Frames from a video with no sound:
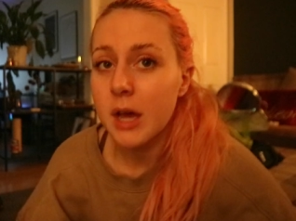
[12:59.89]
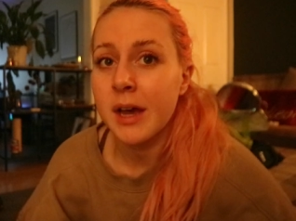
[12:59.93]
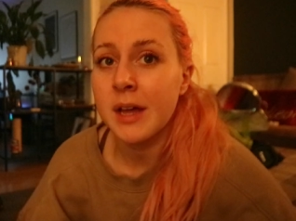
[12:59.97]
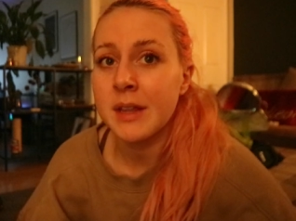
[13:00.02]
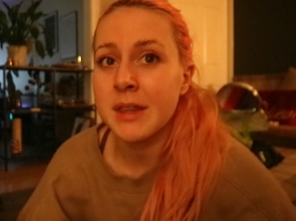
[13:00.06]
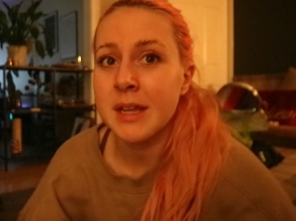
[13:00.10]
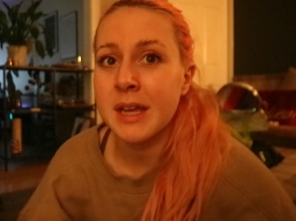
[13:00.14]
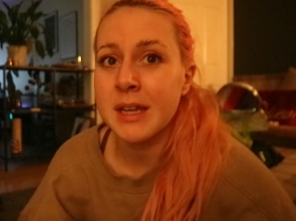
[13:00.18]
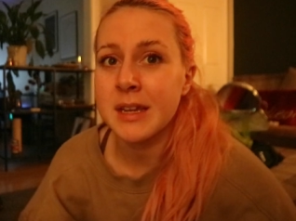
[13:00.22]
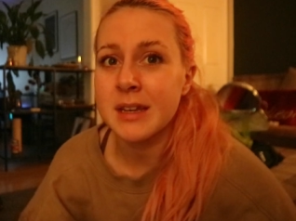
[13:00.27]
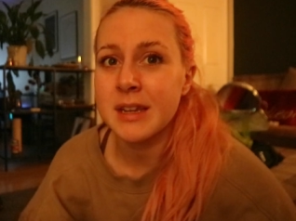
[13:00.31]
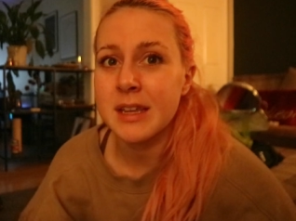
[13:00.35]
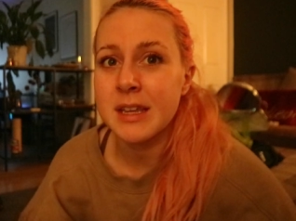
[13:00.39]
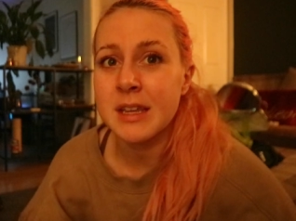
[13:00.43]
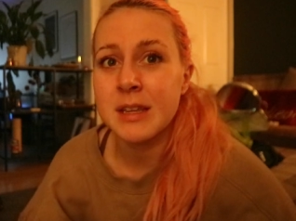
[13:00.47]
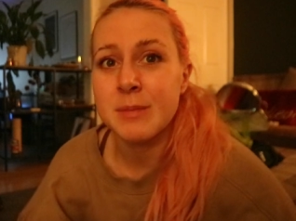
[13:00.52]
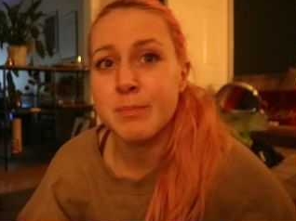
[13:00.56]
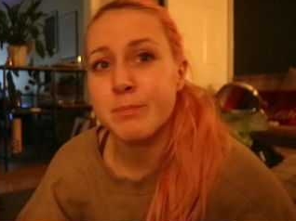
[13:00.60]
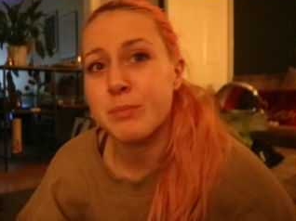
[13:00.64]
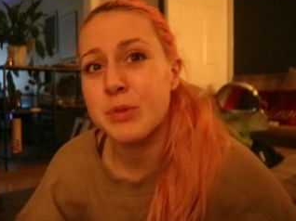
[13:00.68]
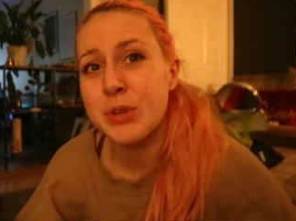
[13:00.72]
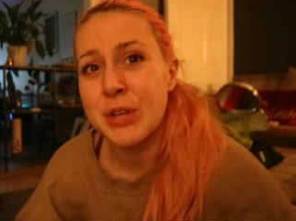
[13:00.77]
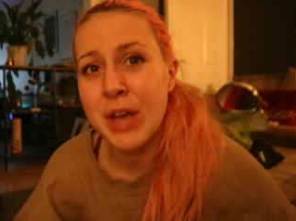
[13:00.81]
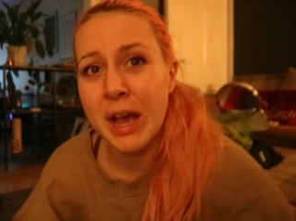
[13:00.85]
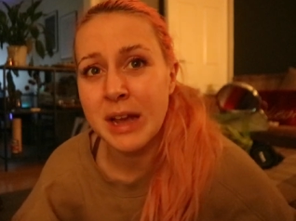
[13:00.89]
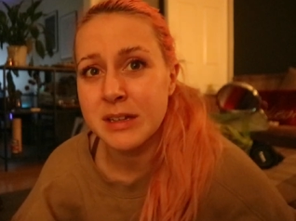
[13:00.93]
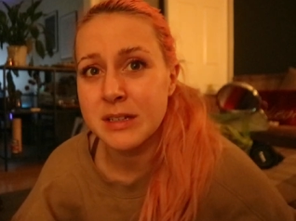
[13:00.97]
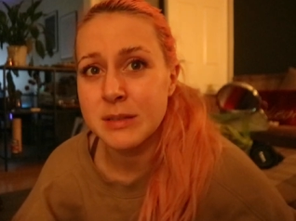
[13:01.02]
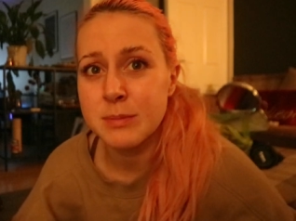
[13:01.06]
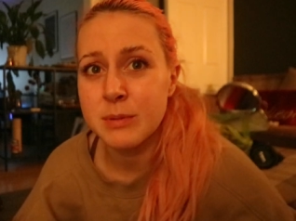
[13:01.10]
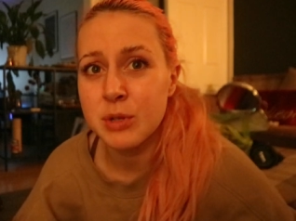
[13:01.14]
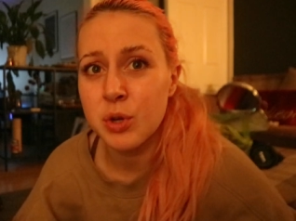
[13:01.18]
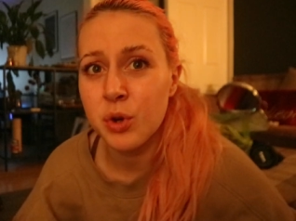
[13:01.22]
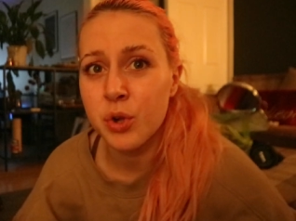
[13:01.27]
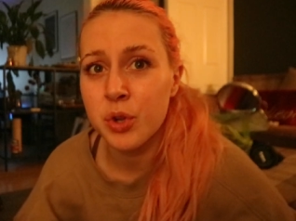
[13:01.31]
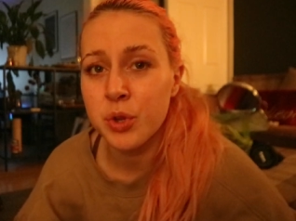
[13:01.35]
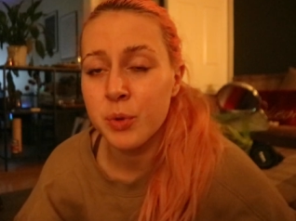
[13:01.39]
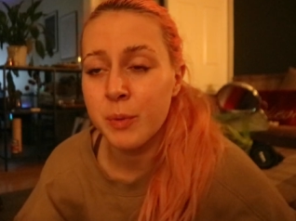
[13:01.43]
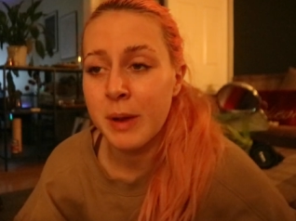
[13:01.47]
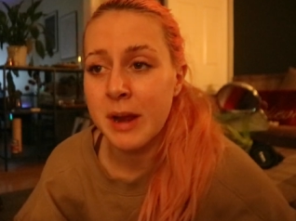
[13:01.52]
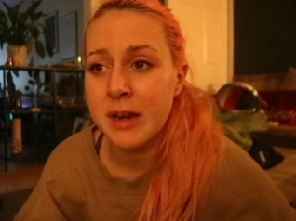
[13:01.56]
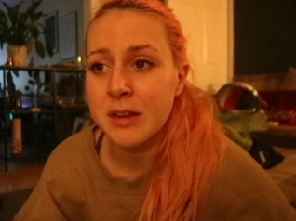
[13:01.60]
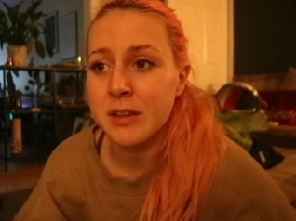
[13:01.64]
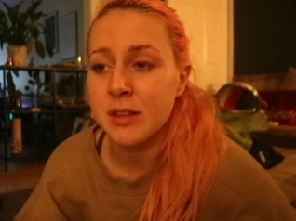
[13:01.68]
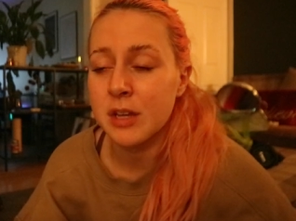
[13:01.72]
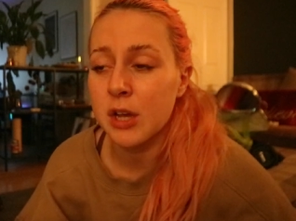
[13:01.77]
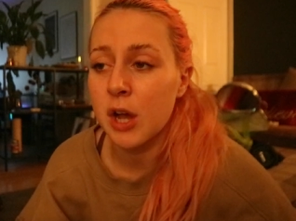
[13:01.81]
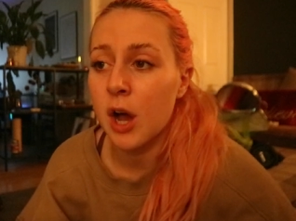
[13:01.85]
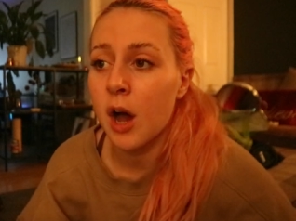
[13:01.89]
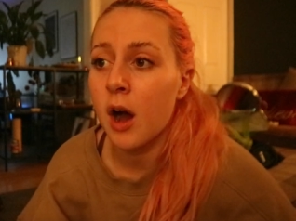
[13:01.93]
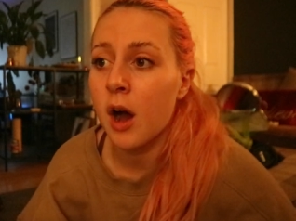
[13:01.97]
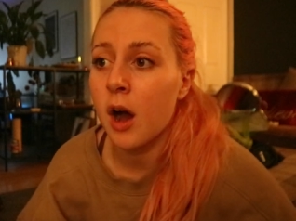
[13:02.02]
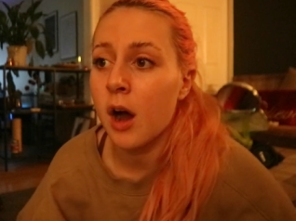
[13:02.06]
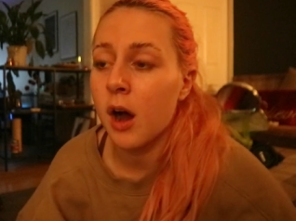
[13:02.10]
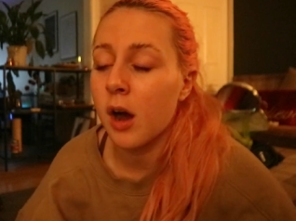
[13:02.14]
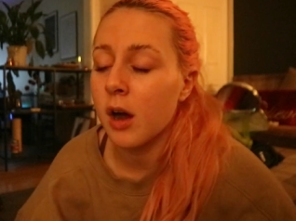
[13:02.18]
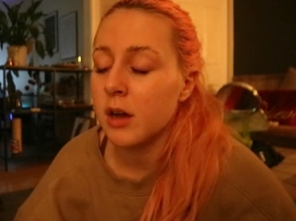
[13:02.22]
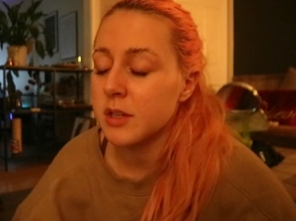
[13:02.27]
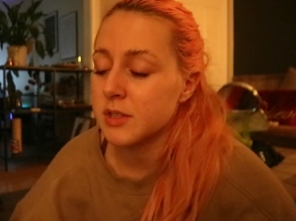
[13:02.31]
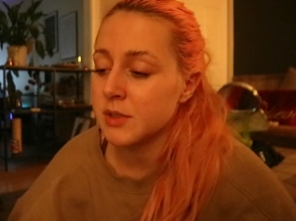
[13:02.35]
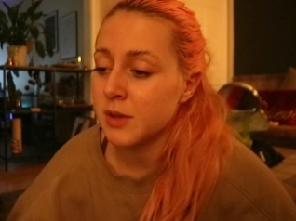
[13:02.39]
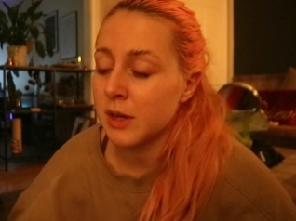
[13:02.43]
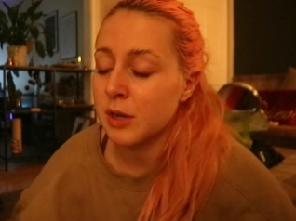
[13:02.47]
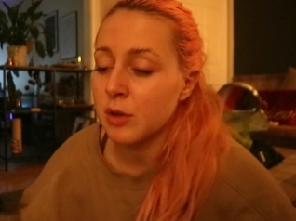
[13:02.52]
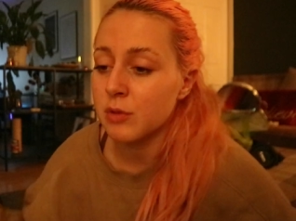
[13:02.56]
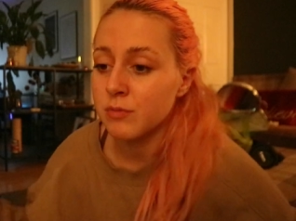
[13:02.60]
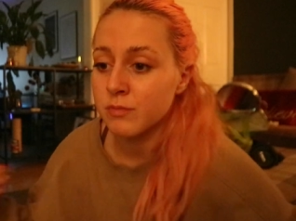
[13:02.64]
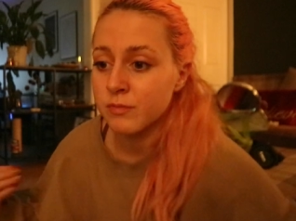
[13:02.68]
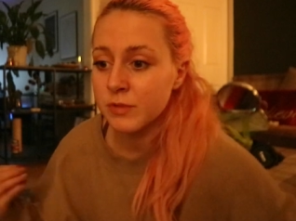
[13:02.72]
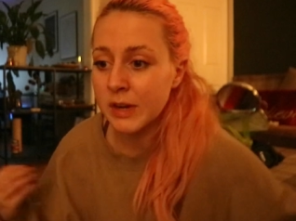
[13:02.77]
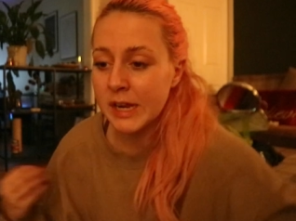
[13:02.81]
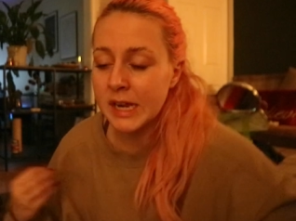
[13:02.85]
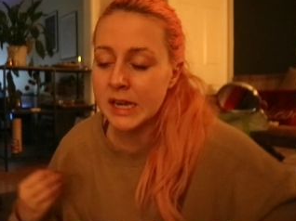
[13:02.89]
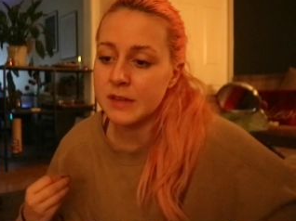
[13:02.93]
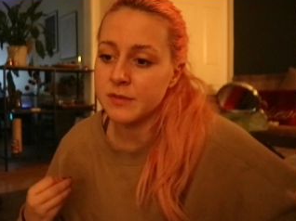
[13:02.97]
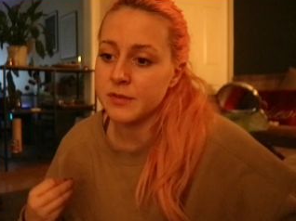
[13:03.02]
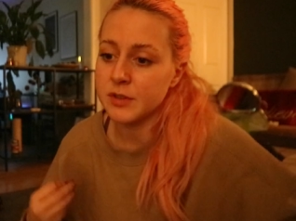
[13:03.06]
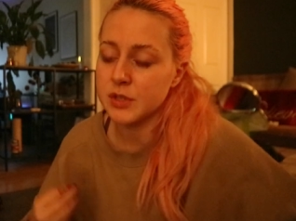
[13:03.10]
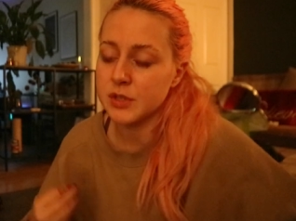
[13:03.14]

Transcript: and then he yanked me all the way to the car. So I got really